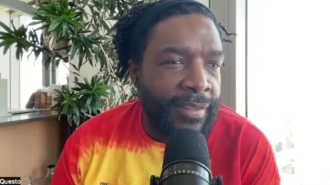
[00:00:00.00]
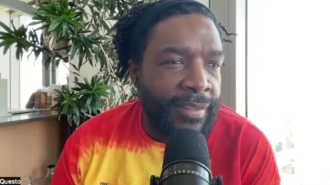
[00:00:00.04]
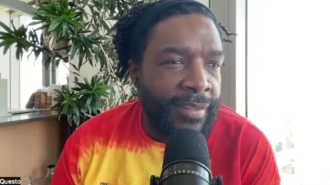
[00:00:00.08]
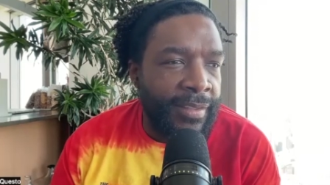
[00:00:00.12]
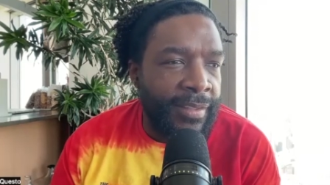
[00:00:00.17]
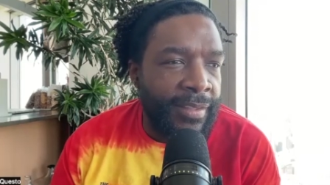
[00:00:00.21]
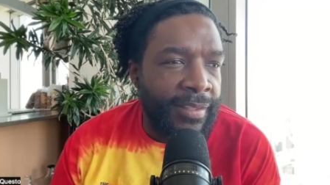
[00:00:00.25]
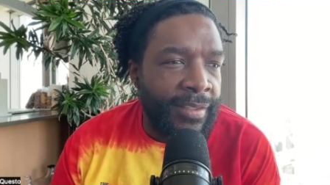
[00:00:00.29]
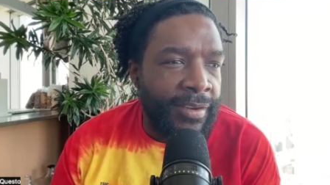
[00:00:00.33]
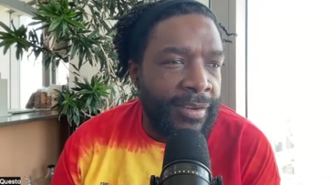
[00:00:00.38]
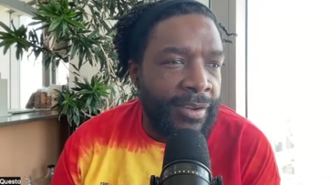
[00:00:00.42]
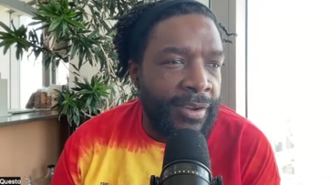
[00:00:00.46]

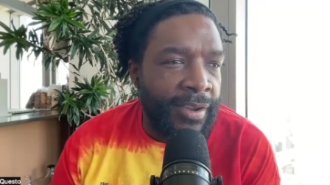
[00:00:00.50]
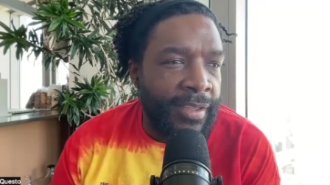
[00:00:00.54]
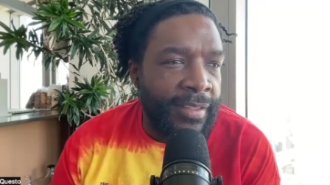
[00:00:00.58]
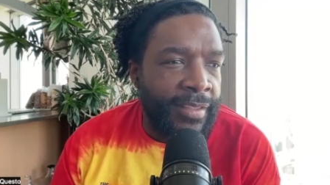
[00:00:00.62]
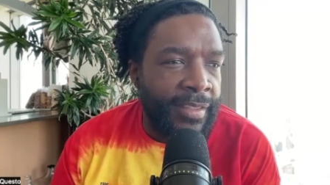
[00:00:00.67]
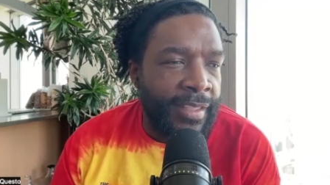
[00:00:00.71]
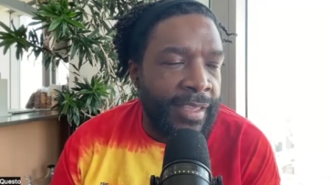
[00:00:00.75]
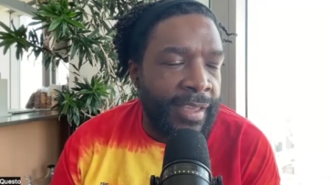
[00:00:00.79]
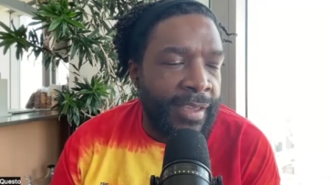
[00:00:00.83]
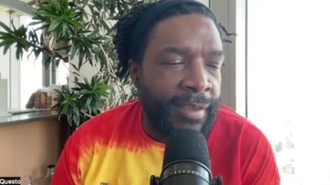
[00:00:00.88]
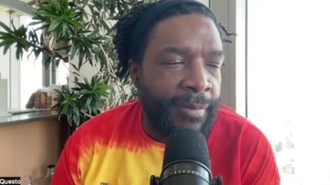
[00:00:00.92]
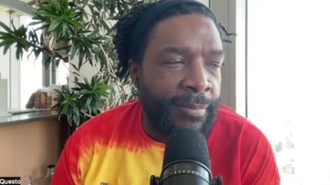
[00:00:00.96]
you know, I
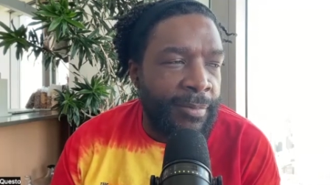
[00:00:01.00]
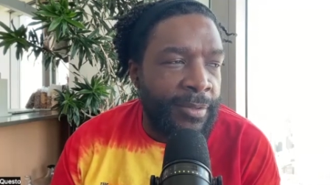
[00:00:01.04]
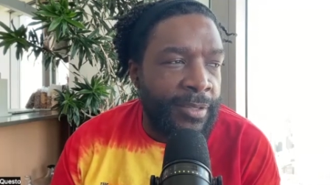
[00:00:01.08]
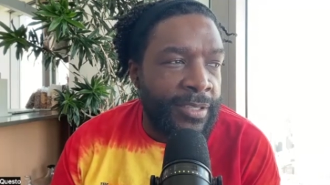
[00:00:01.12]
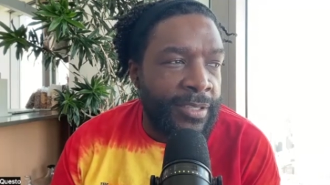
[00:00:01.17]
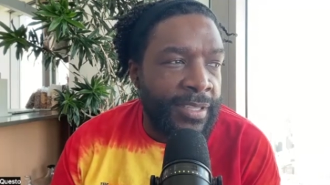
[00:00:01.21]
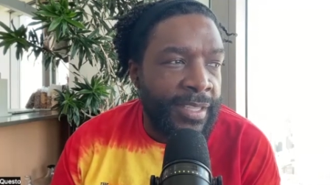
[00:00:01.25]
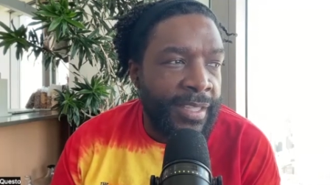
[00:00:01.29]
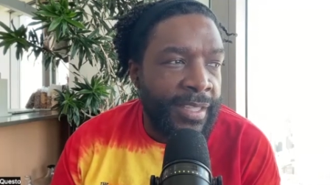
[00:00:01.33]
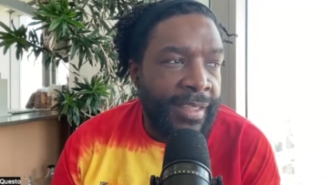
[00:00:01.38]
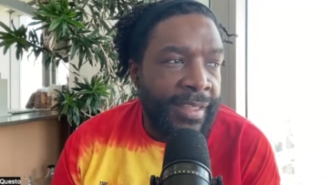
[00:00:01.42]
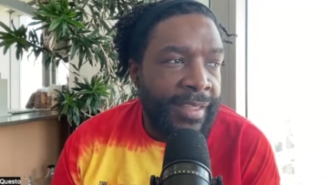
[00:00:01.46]
I would,
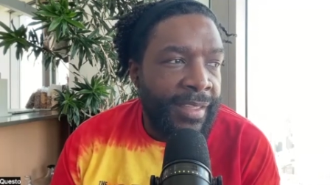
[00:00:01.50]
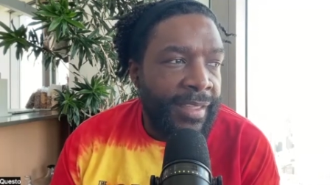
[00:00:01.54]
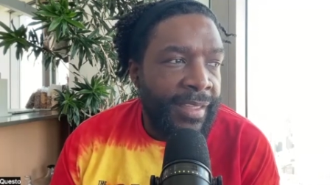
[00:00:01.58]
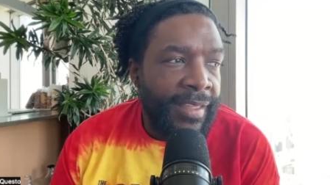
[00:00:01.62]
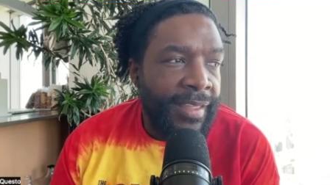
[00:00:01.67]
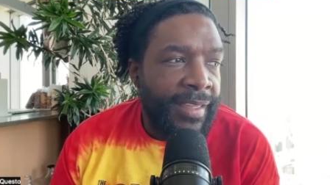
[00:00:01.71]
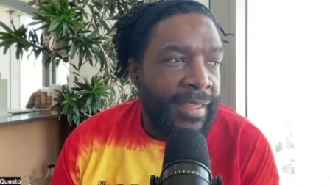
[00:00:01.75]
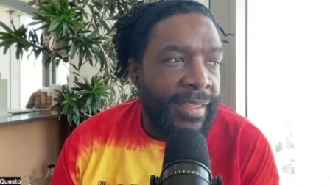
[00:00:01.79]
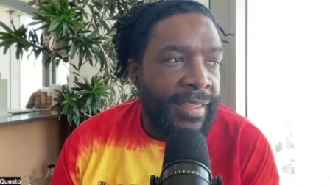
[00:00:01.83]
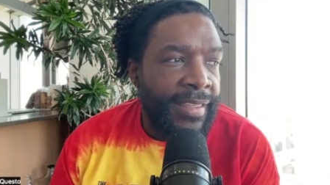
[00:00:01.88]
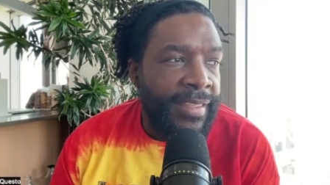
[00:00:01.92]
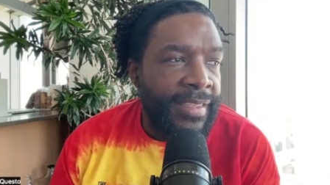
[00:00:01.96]

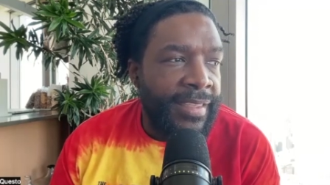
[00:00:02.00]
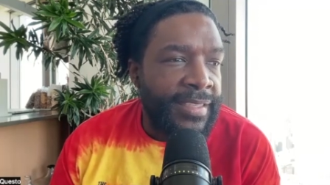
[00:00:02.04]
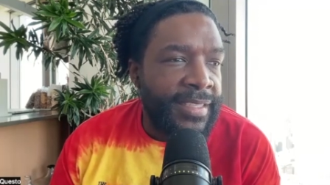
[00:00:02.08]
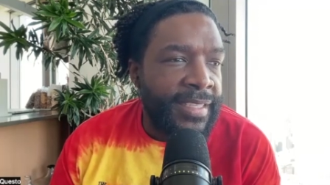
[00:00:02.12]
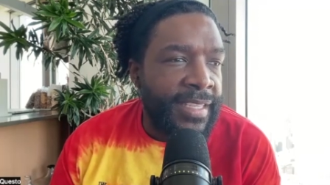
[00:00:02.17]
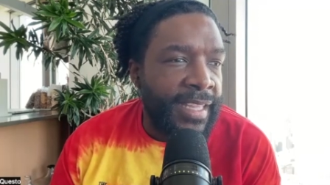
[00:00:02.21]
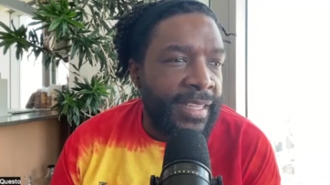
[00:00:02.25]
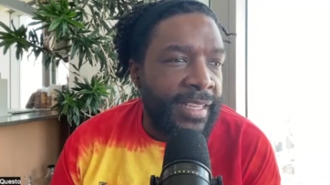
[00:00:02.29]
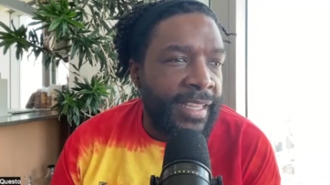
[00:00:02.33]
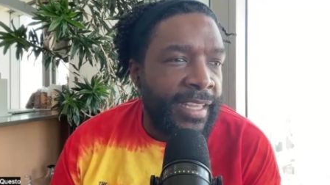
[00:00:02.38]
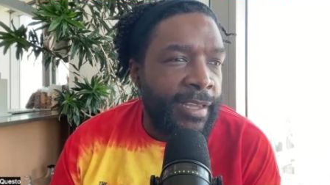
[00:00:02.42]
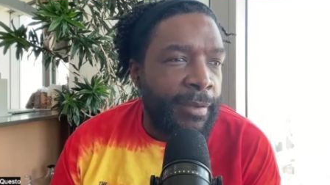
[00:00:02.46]
it's
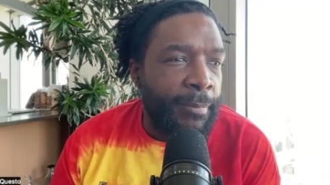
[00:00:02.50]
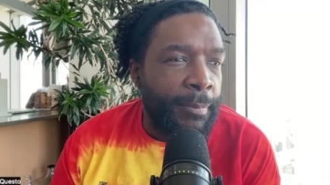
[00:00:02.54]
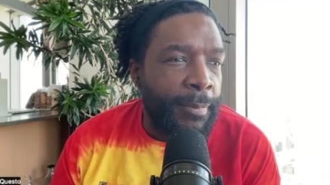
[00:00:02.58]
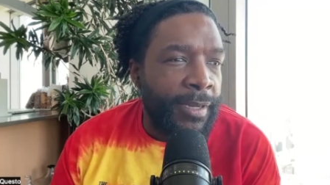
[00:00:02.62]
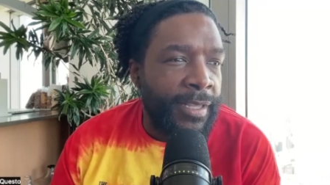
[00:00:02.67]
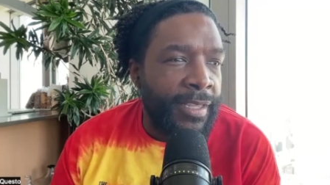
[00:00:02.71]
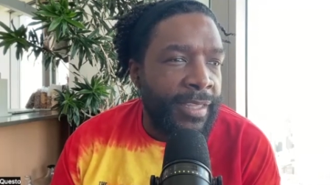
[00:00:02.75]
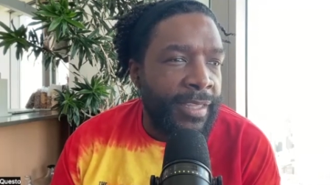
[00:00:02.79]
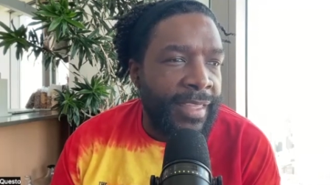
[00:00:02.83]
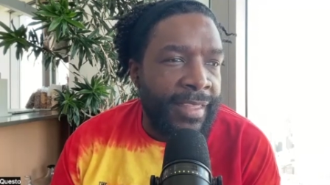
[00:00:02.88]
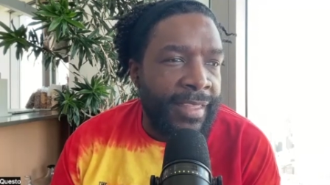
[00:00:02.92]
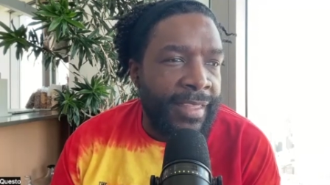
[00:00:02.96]
not like I'm gonna,
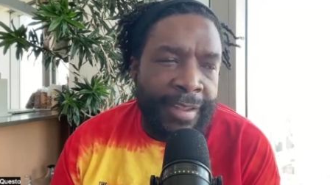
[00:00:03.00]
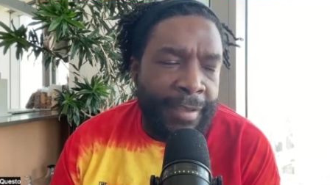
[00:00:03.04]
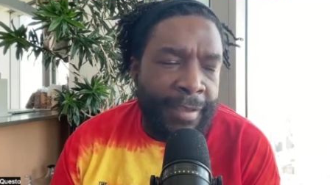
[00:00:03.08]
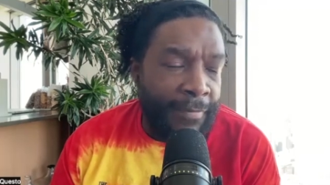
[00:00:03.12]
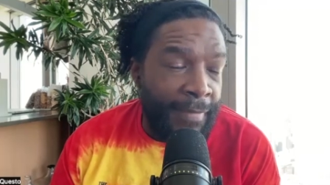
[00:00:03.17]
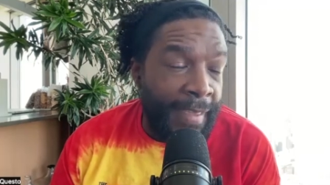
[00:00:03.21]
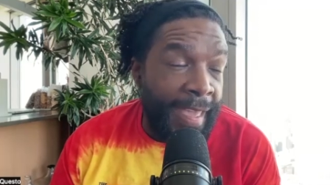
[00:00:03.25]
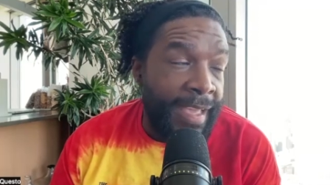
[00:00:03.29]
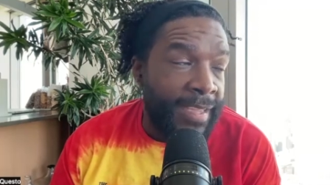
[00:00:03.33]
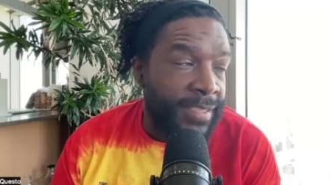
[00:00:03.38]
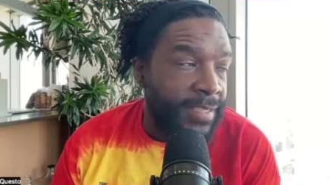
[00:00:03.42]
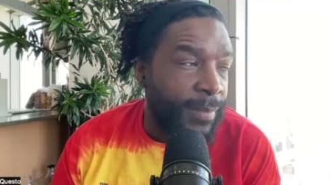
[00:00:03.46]
and I've
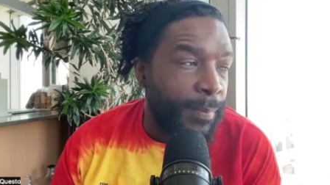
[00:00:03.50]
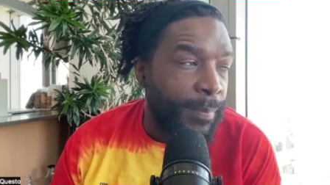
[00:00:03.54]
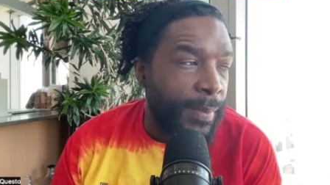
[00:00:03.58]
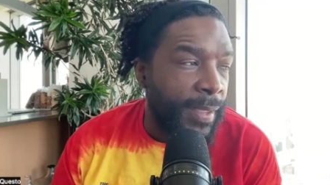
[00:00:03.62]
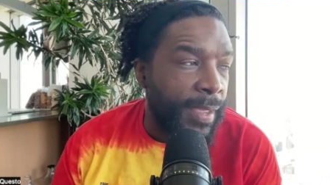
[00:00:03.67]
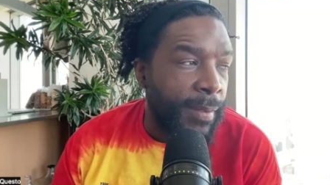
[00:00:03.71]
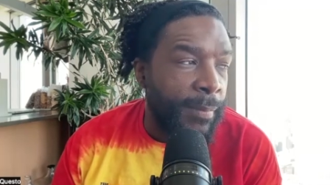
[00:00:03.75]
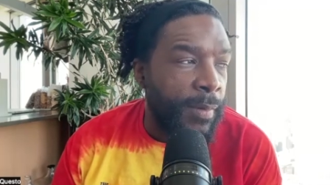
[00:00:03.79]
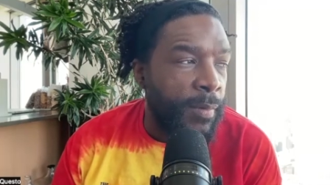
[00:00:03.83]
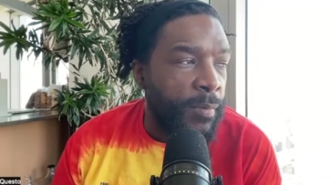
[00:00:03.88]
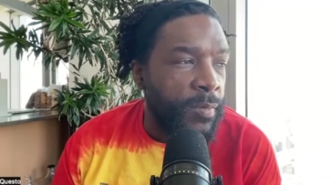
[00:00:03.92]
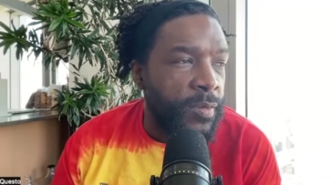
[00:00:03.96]
asked the
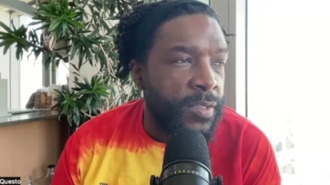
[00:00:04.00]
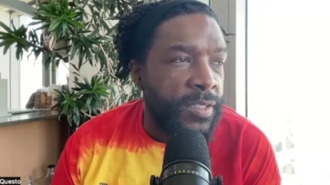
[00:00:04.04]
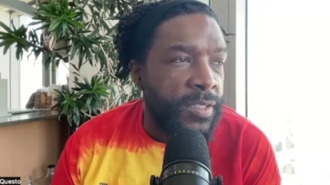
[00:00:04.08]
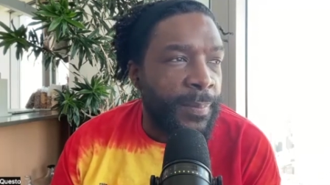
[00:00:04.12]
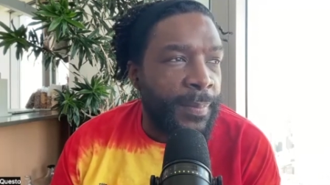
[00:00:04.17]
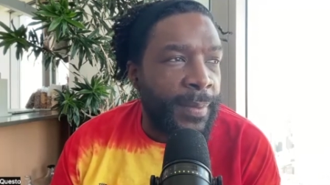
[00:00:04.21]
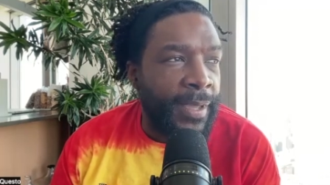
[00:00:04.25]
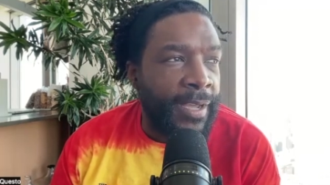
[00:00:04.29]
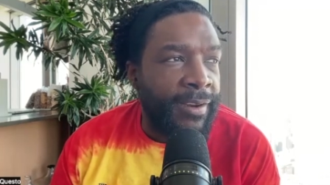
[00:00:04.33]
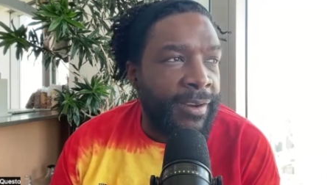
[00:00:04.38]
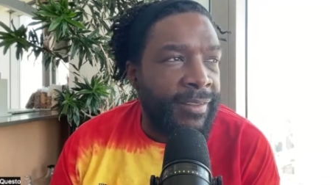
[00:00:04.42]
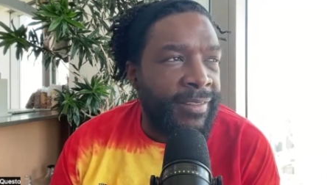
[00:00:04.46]
band members
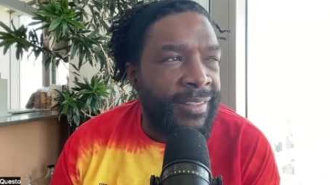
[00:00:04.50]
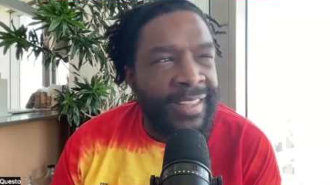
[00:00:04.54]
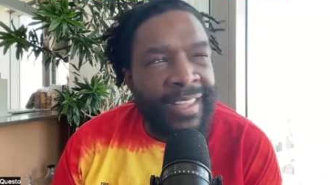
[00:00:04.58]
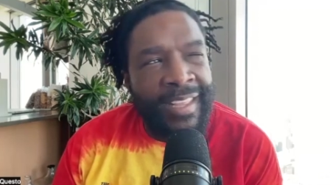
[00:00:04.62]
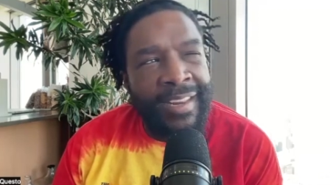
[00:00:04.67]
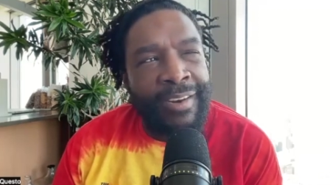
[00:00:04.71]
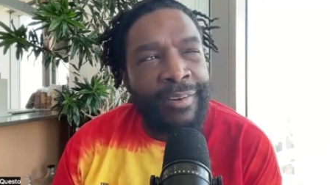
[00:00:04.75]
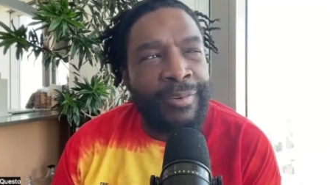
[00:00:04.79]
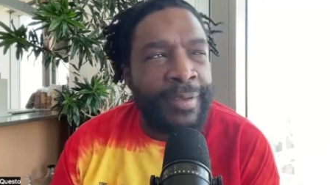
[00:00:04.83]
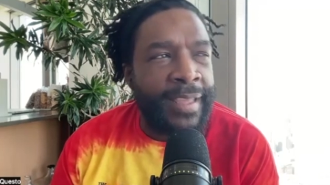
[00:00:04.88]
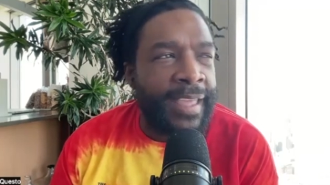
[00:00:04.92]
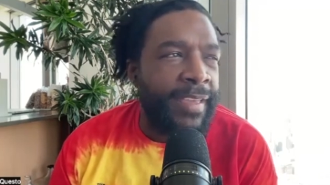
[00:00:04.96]
about it and they
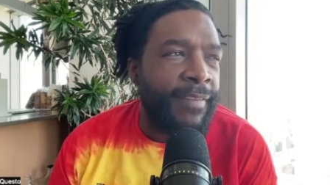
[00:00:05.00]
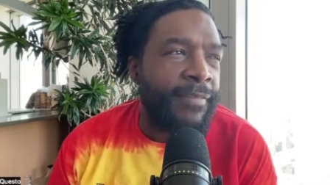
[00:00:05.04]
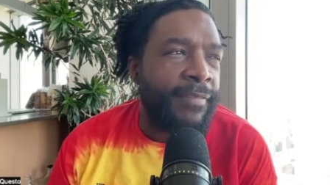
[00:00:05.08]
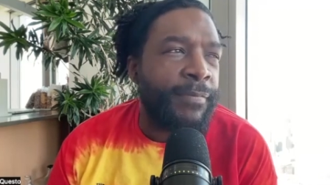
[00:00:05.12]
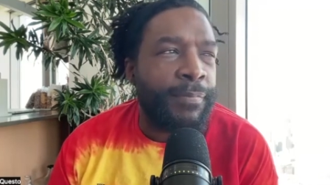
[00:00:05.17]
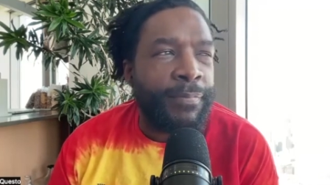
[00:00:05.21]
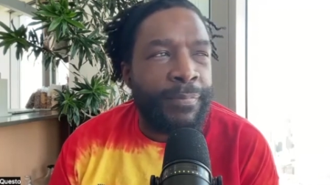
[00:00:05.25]
don't have